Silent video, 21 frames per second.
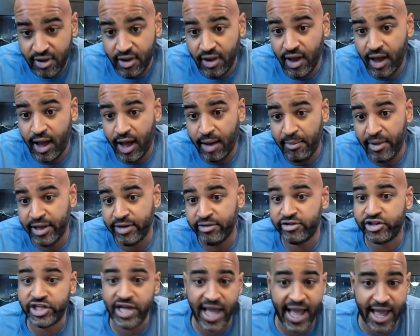and
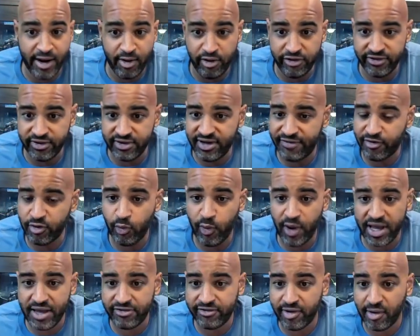channels and different
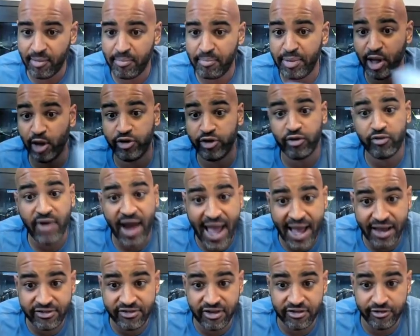ways to build a
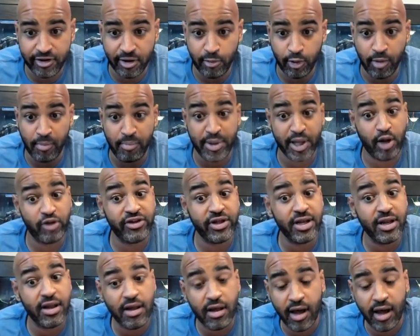rack system or build an